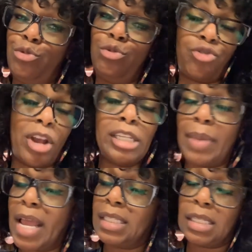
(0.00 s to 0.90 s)
you
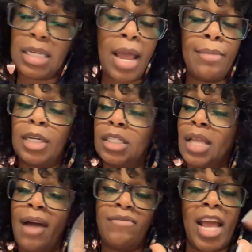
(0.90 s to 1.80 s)
trespassing now because
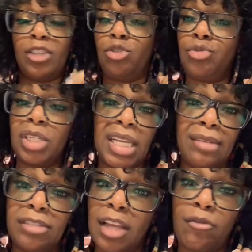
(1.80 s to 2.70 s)
I've asked you to
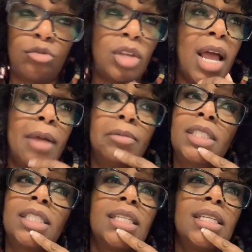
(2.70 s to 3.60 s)
leave several
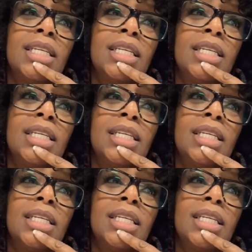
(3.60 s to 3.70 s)
times.